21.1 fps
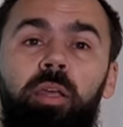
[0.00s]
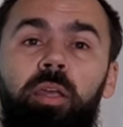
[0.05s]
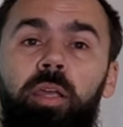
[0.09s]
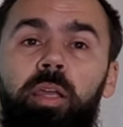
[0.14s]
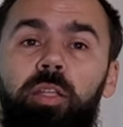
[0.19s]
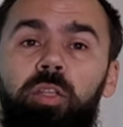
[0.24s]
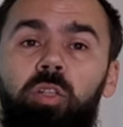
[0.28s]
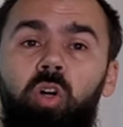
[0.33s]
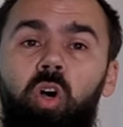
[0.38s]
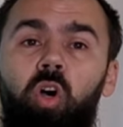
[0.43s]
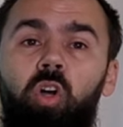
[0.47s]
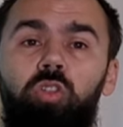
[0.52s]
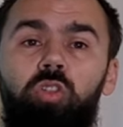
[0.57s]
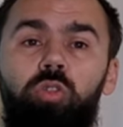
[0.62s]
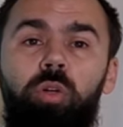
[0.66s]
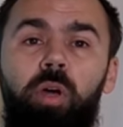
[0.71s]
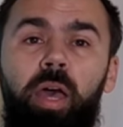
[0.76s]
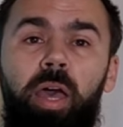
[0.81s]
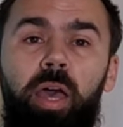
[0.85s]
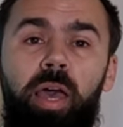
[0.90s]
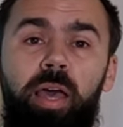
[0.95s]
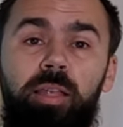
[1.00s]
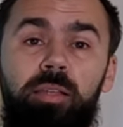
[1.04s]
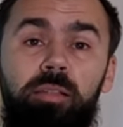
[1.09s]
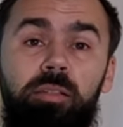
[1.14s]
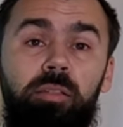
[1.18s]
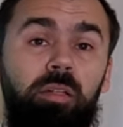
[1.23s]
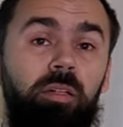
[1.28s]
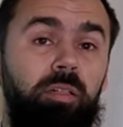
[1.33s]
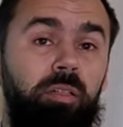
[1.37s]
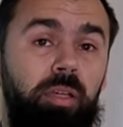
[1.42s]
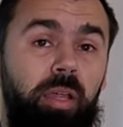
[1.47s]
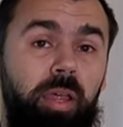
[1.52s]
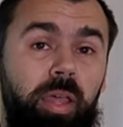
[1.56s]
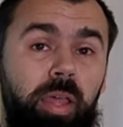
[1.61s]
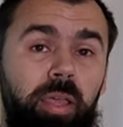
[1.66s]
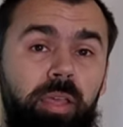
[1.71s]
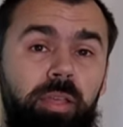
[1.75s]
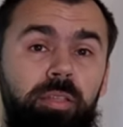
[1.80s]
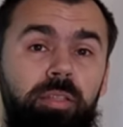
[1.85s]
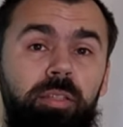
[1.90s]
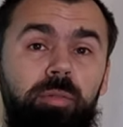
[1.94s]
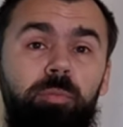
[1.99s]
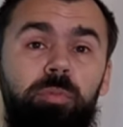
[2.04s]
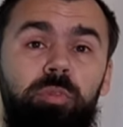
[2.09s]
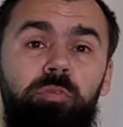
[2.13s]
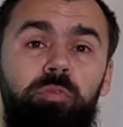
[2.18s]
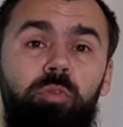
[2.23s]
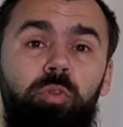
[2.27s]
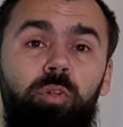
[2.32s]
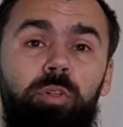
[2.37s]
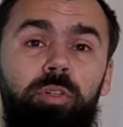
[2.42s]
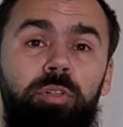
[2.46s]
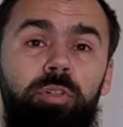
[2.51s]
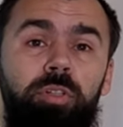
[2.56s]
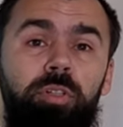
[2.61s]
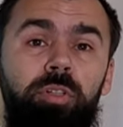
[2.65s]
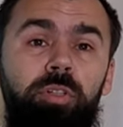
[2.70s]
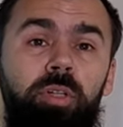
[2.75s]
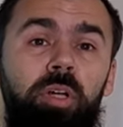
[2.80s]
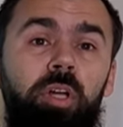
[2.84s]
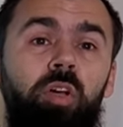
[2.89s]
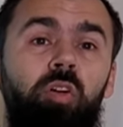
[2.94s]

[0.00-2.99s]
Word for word: It also has an eSIM function